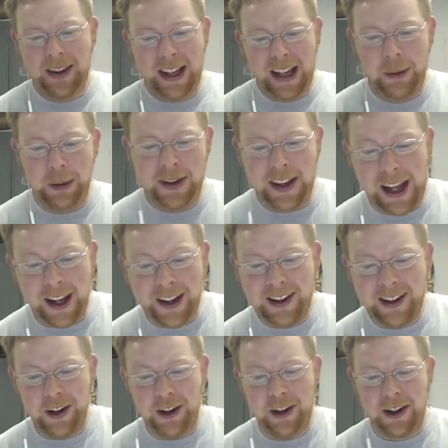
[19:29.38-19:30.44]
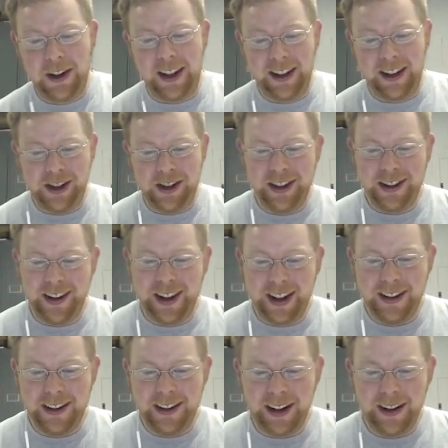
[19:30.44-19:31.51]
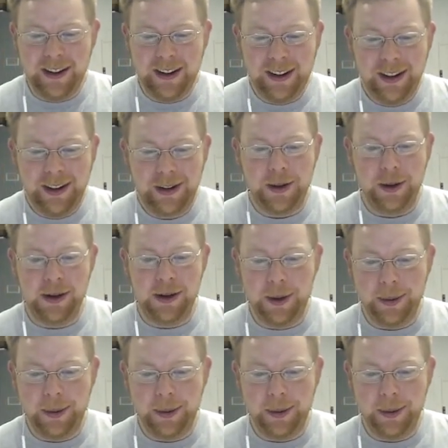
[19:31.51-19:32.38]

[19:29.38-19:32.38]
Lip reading: it was the exterior conditions that screwed you up